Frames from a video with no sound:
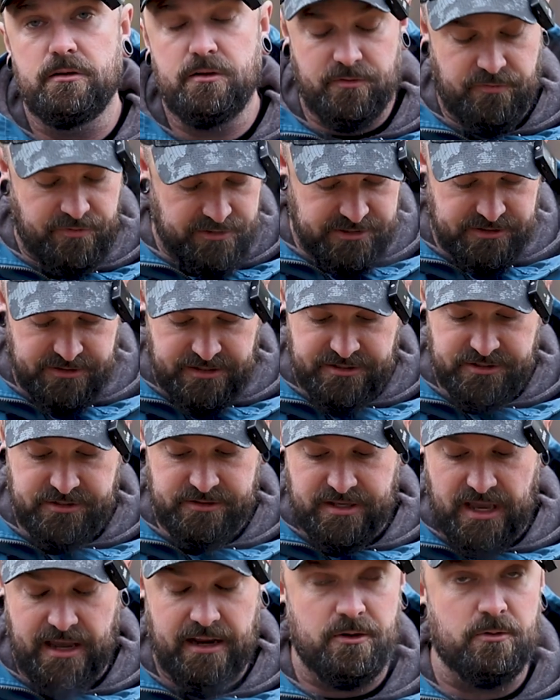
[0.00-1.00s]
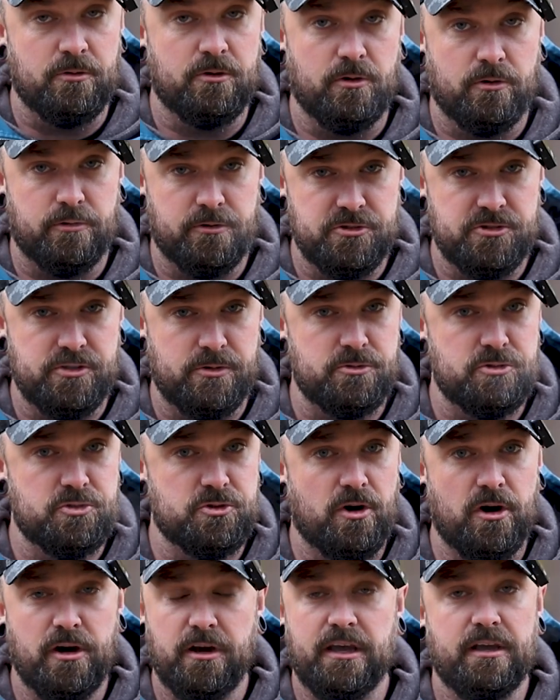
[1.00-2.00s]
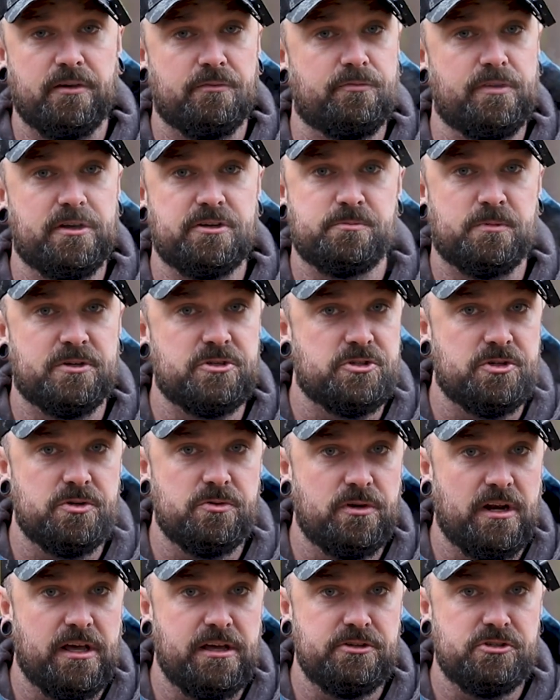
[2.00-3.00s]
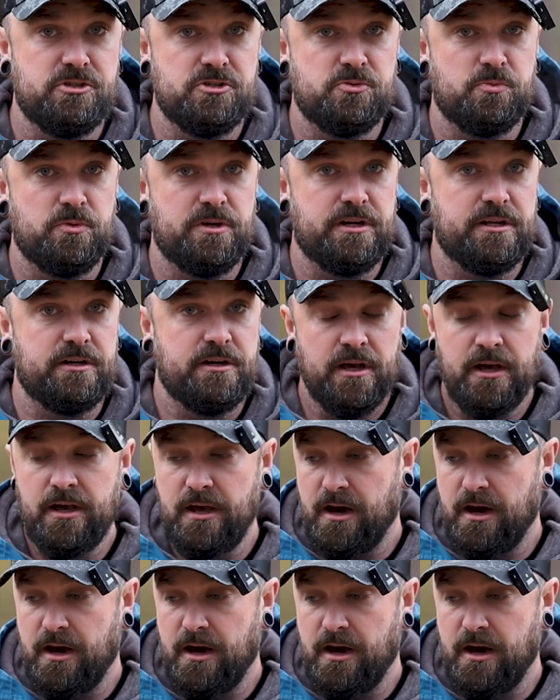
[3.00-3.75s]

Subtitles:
If it's this Techno cord is so strong, I can fix my shoelaces with it.